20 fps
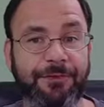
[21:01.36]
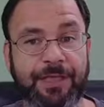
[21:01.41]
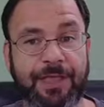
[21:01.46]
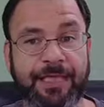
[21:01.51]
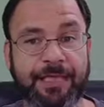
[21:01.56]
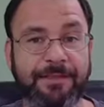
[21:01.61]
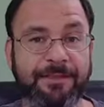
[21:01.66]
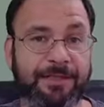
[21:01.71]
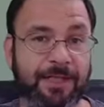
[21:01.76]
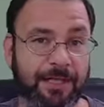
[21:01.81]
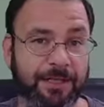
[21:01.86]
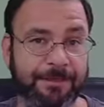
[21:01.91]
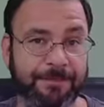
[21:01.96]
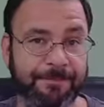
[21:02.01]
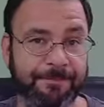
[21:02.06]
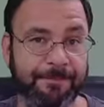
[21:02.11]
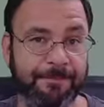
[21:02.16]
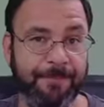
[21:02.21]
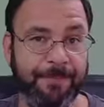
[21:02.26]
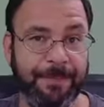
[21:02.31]
things done.
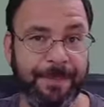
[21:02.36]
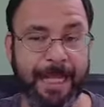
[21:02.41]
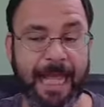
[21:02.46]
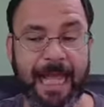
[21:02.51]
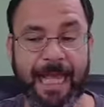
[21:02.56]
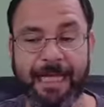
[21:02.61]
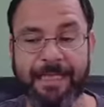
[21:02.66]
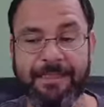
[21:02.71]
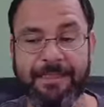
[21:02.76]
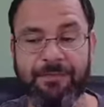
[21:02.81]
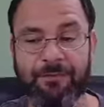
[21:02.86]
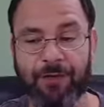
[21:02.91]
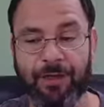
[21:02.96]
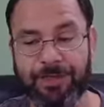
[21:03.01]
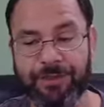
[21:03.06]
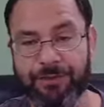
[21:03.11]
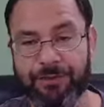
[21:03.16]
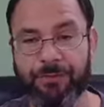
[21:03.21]
And when